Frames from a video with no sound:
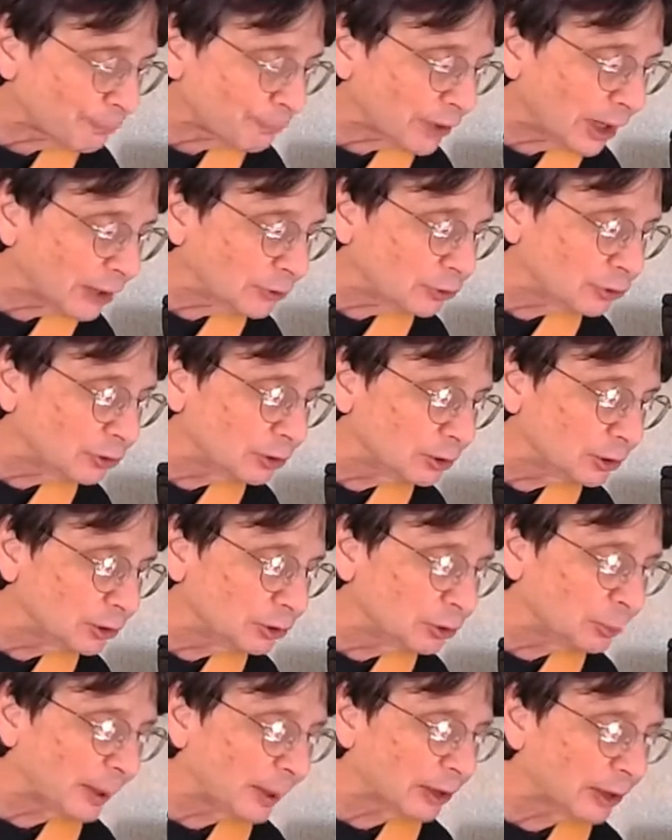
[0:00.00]
I see
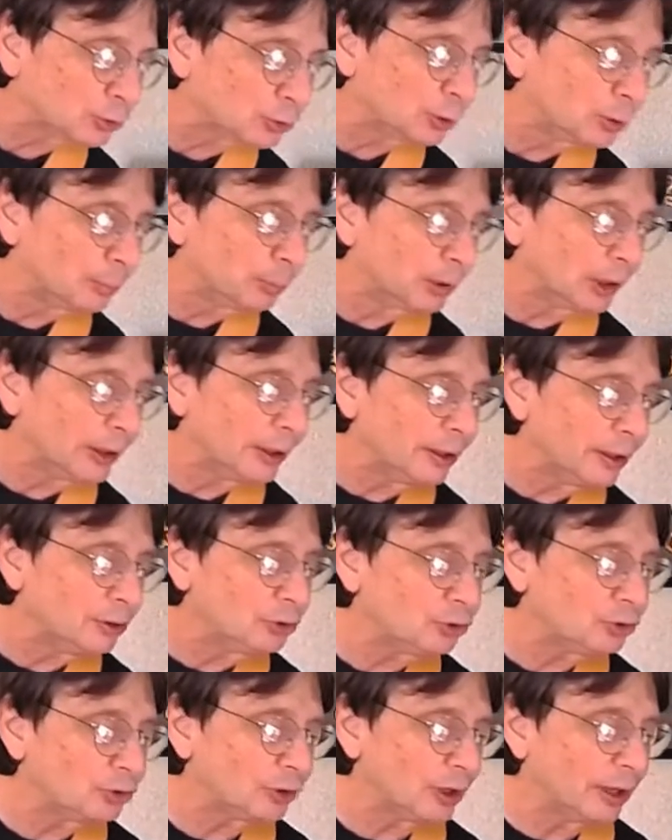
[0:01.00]
Linda Pasqua
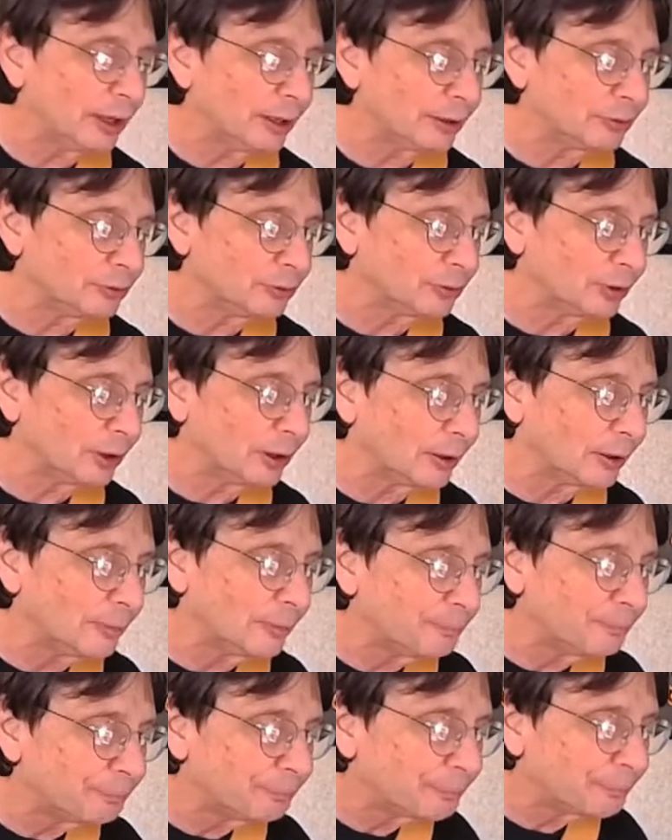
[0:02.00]
Blaze and
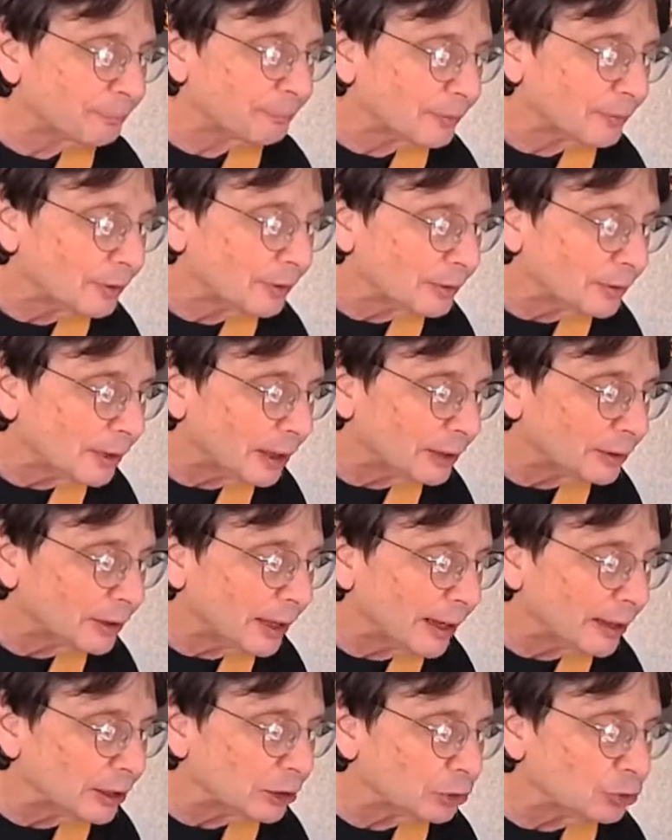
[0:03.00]

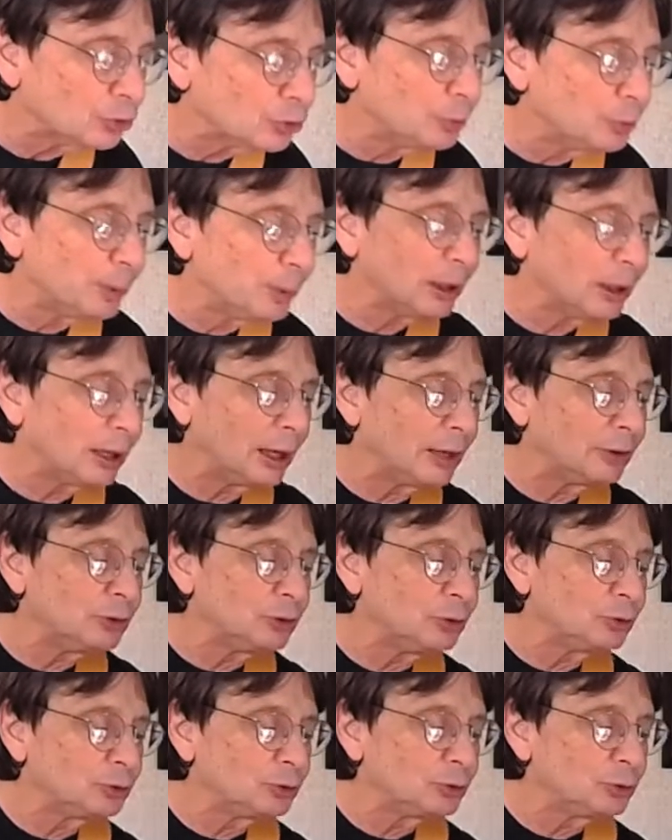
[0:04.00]
Ken and Supa on
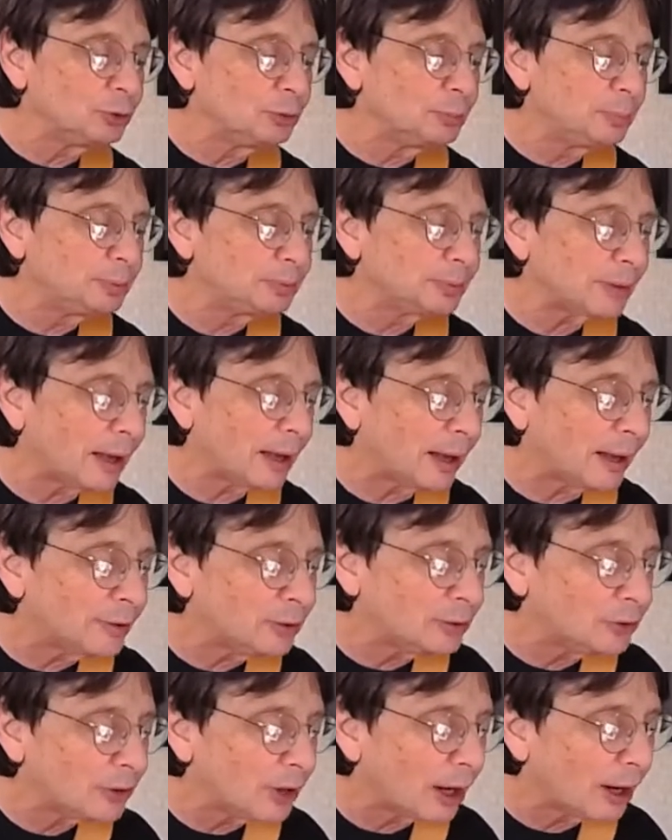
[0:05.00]
YouTube. Hi,
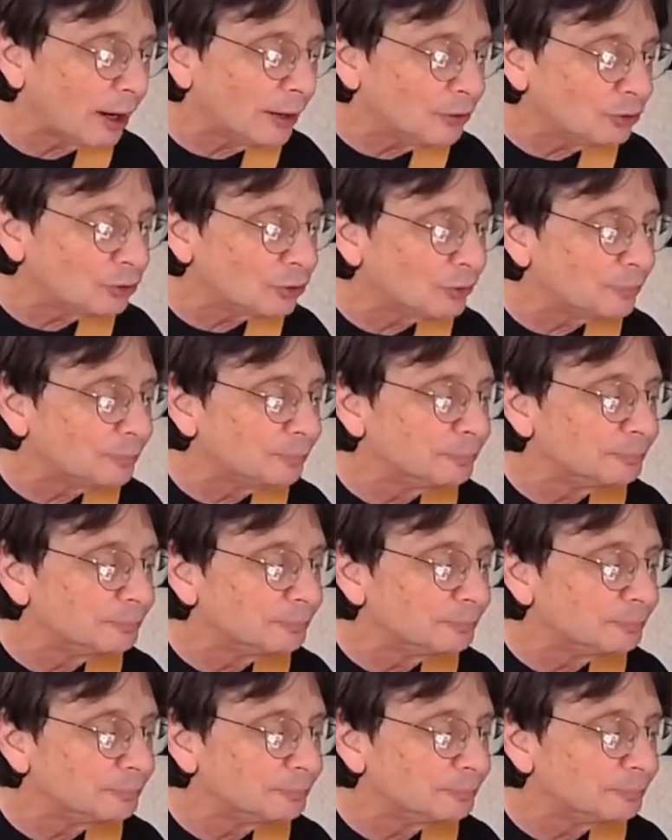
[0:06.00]
you guys.